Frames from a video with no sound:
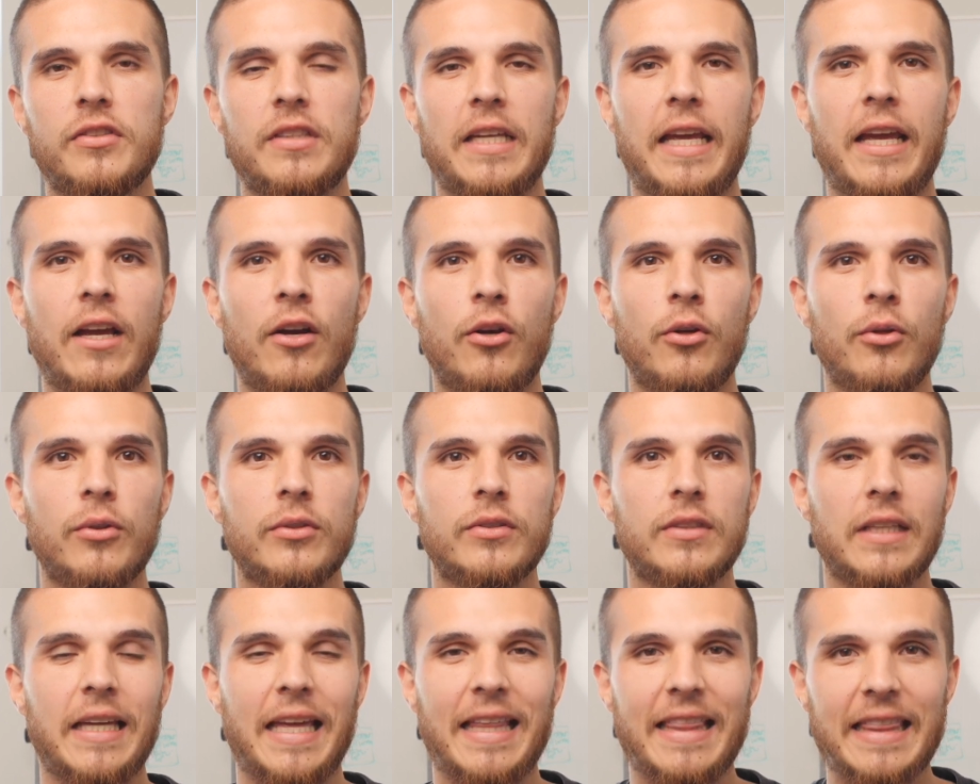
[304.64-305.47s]

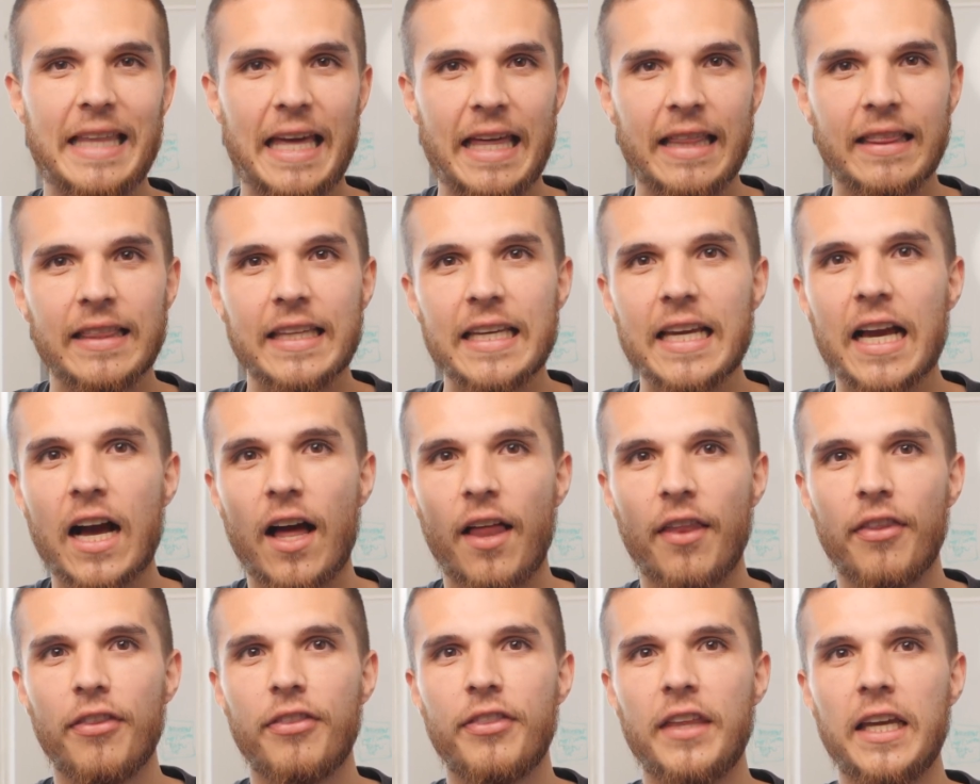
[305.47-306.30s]
sales and then the
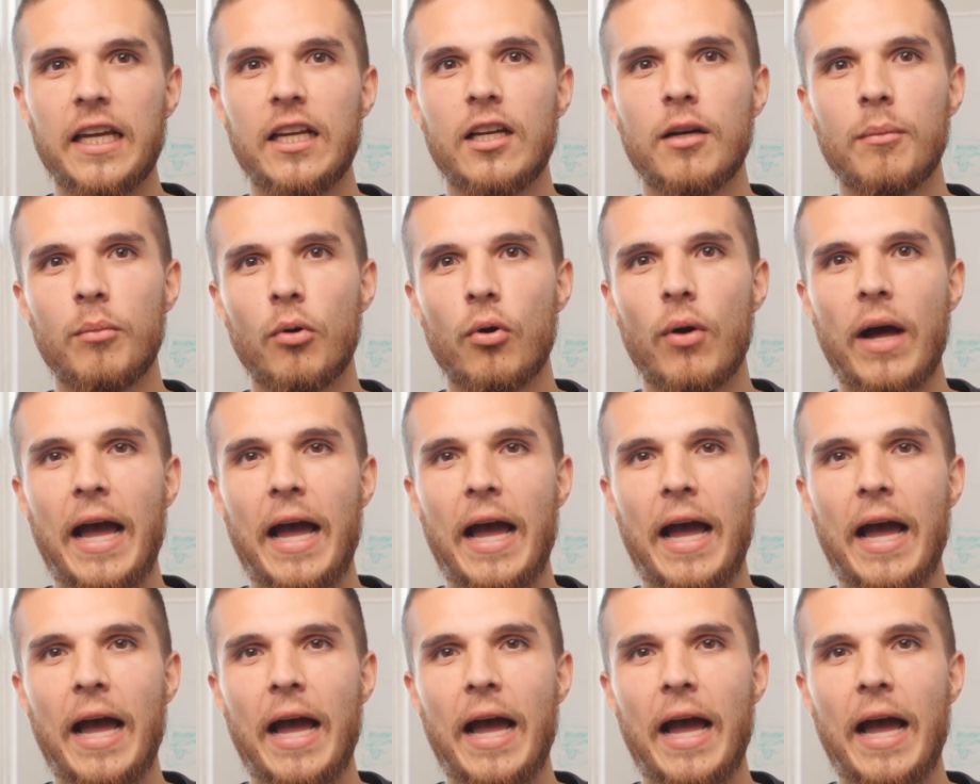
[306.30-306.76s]
unthinkable